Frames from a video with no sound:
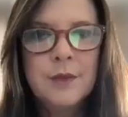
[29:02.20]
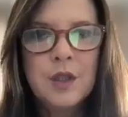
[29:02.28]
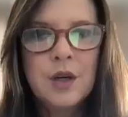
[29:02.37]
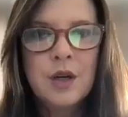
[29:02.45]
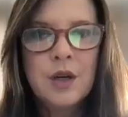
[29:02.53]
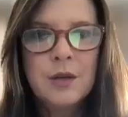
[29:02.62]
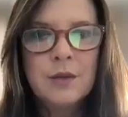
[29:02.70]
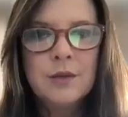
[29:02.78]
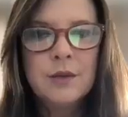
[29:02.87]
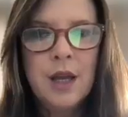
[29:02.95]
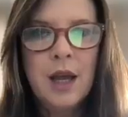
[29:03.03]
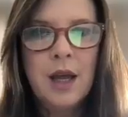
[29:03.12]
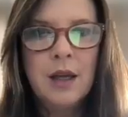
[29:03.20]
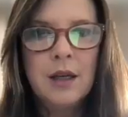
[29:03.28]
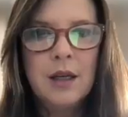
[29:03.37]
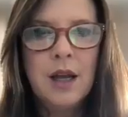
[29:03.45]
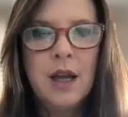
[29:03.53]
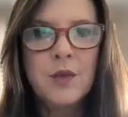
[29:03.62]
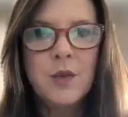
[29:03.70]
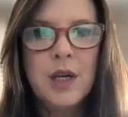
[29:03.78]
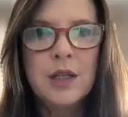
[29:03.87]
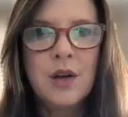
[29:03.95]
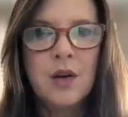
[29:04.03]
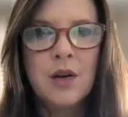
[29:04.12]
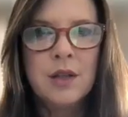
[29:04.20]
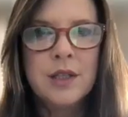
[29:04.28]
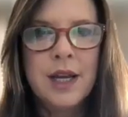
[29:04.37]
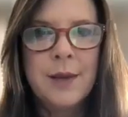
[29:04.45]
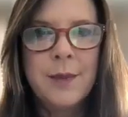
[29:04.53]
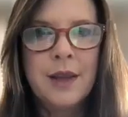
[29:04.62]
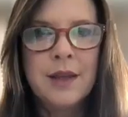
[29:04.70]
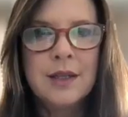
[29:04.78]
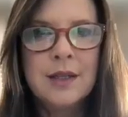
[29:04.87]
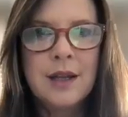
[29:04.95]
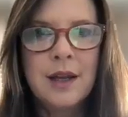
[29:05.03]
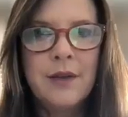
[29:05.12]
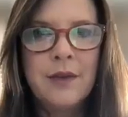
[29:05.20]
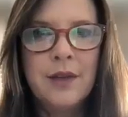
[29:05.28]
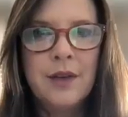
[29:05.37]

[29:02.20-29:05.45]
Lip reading: Sure. Yeah. Gosh, we could talk all day about this stuff.